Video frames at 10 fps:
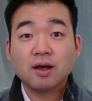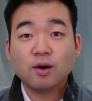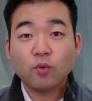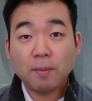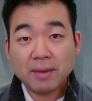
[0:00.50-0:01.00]

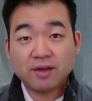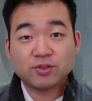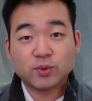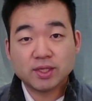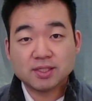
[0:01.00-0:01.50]
What math
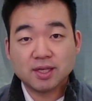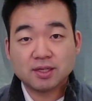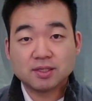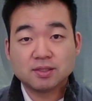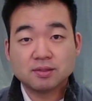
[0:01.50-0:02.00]
do I take?
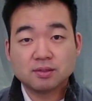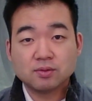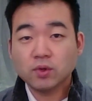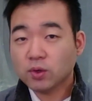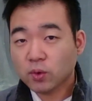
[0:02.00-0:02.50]

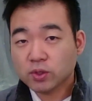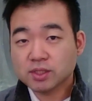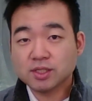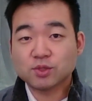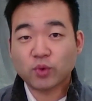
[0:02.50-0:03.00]
What course
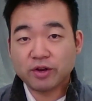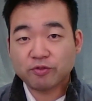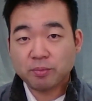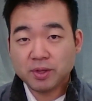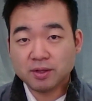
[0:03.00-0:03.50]
is right
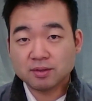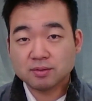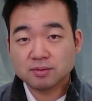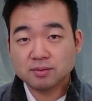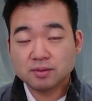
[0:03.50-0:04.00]
for me?
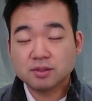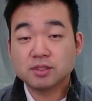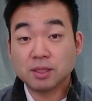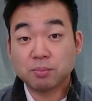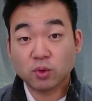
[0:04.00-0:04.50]

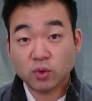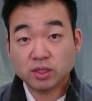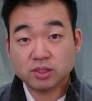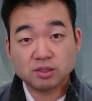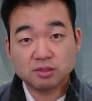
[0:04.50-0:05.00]
Simple
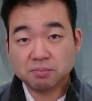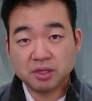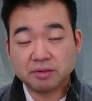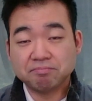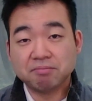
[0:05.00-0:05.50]
questions,
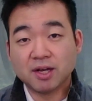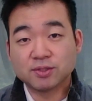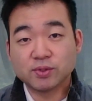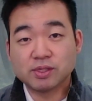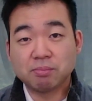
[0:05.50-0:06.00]
but not
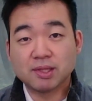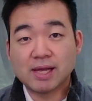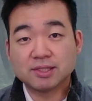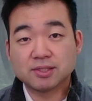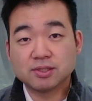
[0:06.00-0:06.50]
so simple
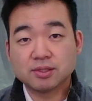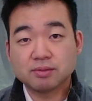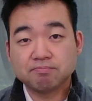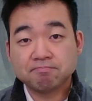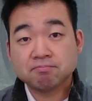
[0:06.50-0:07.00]
answers.
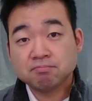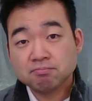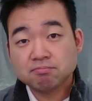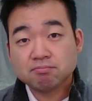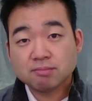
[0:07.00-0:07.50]

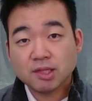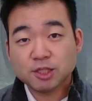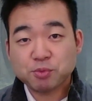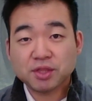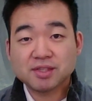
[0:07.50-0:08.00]
Let's
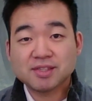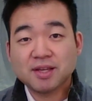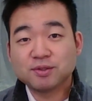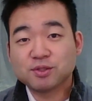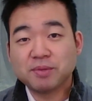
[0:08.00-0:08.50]
break this
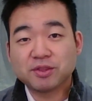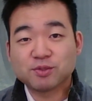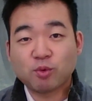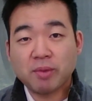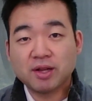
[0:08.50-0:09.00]
down to make this
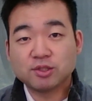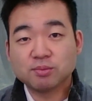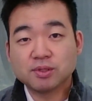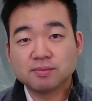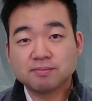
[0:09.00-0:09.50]
more manageable.